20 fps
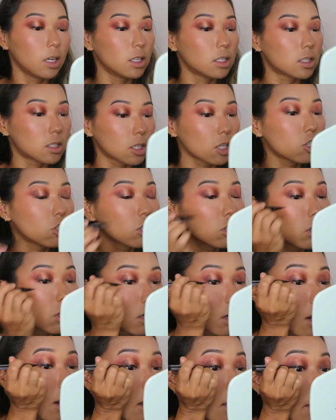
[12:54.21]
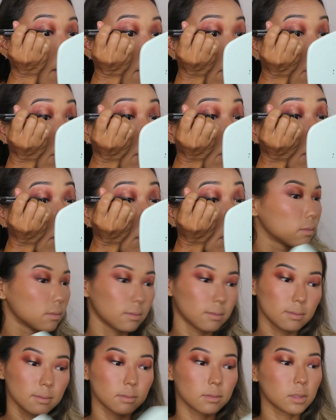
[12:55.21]
It's such a good
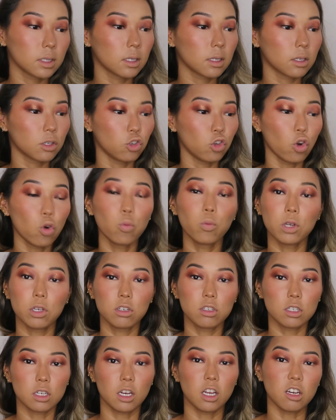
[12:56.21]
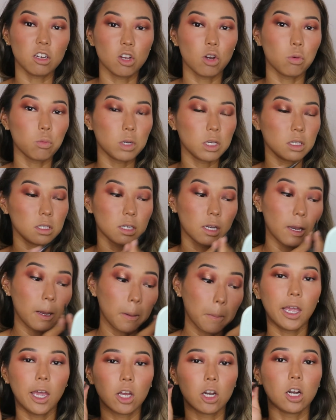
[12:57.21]
eyeliner. No wing today, no wing today.
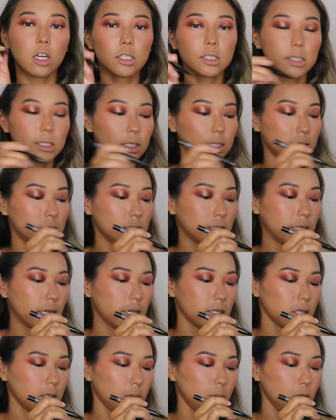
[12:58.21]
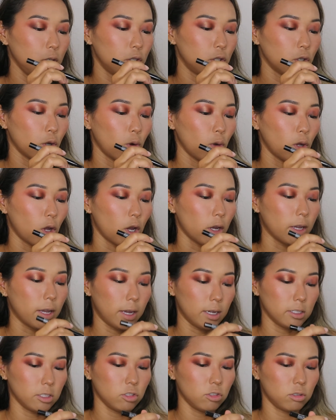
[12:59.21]
And honestly, this has lasted me so long. It
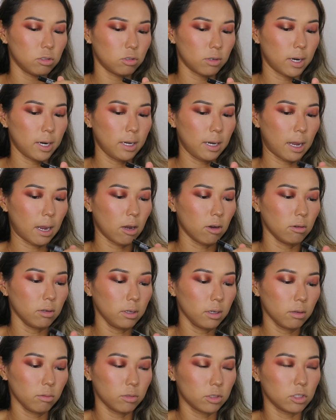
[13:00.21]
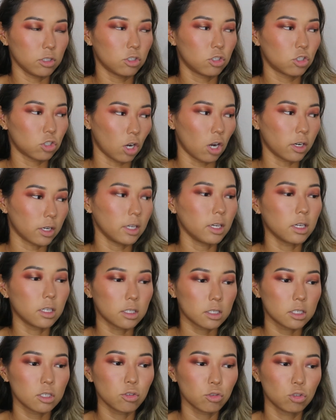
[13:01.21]
hasn't dried out yet, which is shocking, and
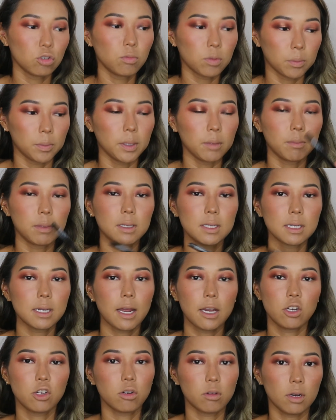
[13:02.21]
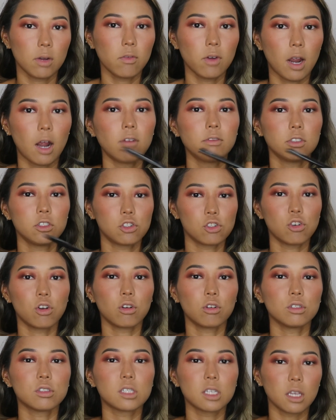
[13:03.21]
it's still super pigmented. I don't ever have to
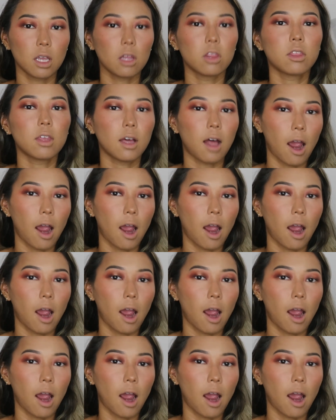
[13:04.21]
struggle to get the